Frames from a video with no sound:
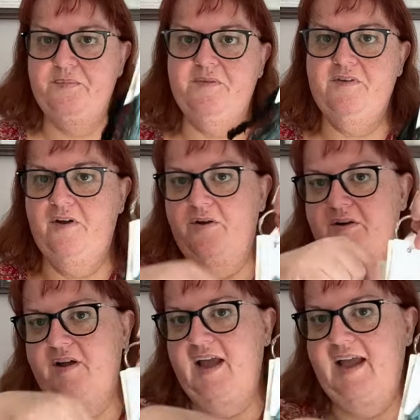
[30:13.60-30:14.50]
So,
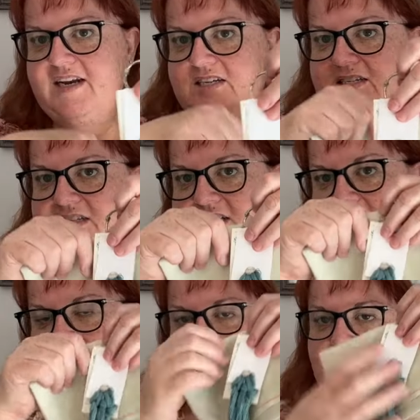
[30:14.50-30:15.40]
and
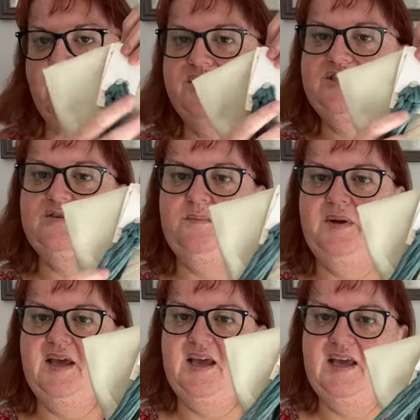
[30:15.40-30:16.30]
this is going to
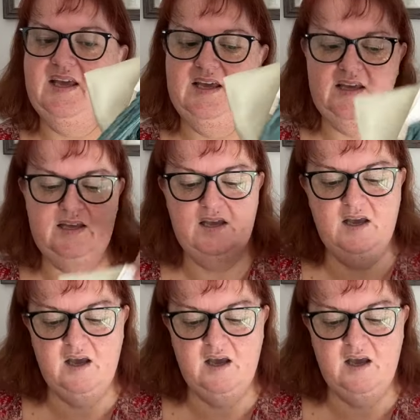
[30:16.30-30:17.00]
be,